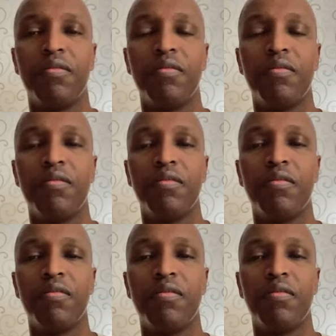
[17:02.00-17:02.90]

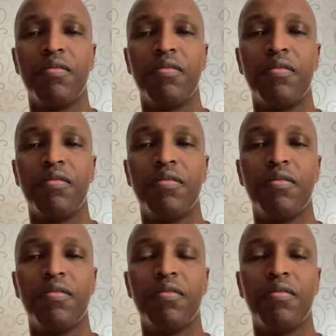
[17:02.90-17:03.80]

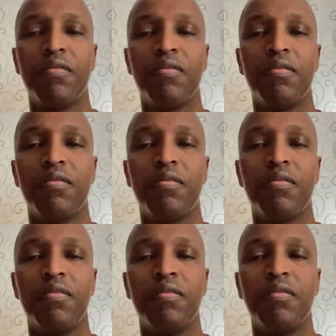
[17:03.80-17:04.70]

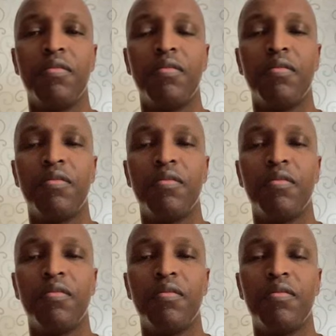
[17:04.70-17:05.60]

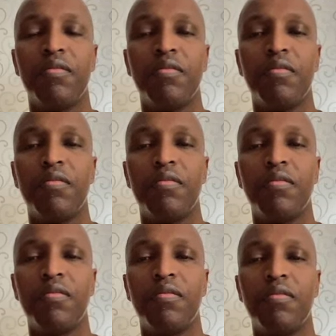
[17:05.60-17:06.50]

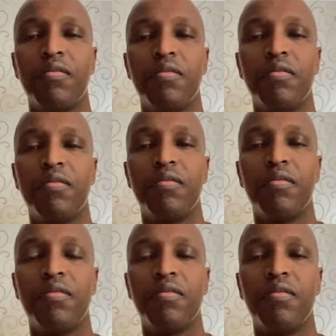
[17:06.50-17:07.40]

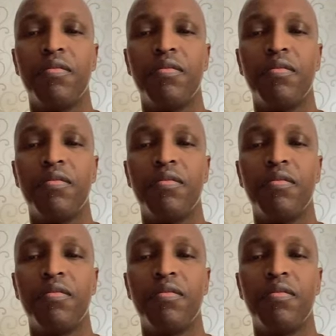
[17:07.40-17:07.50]
No words are spoken by the person on screen.